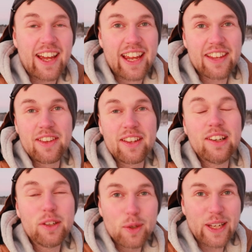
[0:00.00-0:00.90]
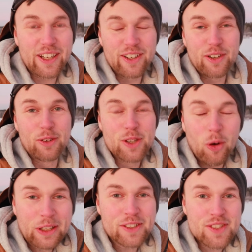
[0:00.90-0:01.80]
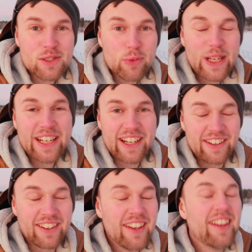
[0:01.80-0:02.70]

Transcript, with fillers: in Luleå, northern Sweden,